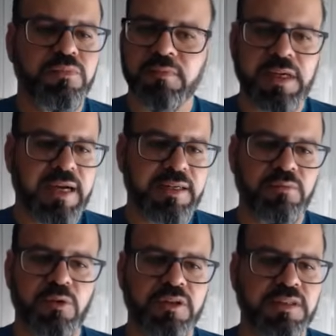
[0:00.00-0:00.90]
add
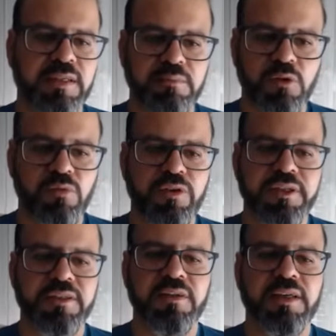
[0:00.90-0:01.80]
words, remove
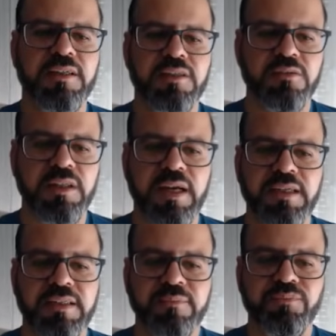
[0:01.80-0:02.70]
words, you can do
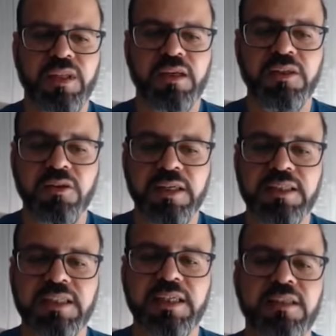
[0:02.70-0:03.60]
that. You can
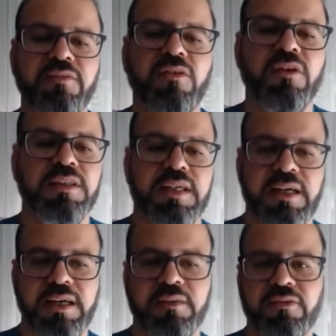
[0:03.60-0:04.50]
change the font
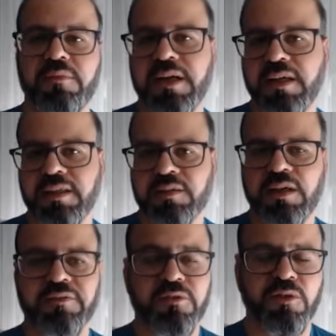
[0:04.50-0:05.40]
from here as
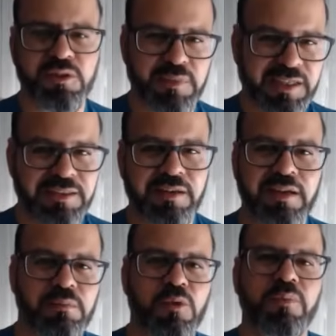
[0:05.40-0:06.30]
well if you want to make it a
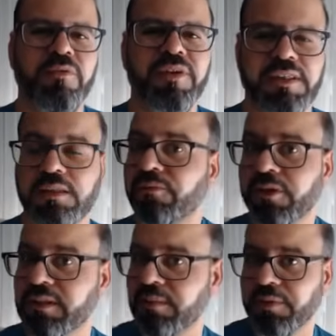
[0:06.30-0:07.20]
little more professional. For
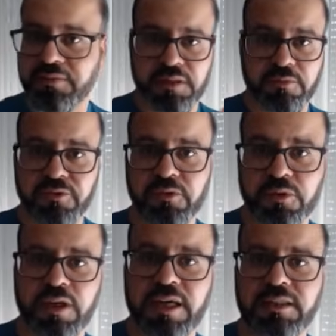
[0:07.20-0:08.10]
example, if some of you
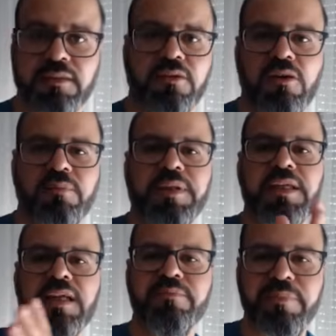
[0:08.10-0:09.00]
would like to
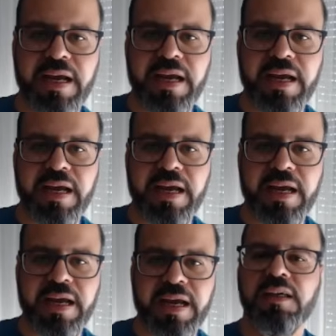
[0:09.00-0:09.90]
copy and paste it
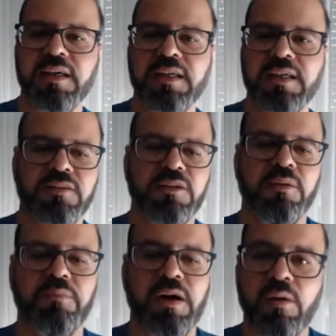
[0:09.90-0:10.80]
into your
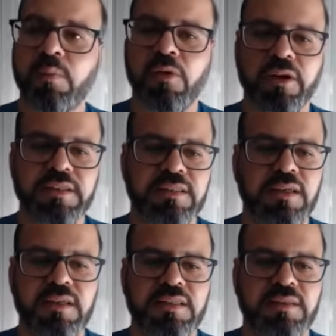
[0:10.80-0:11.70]
PowerPoints,
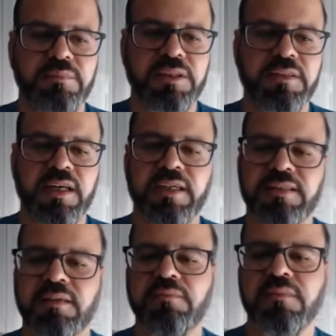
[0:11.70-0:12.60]
simply select
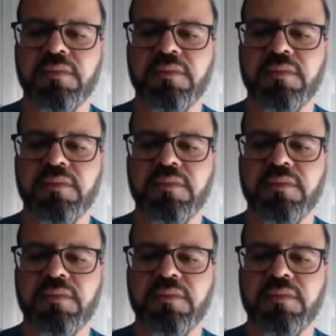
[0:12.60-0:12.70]
some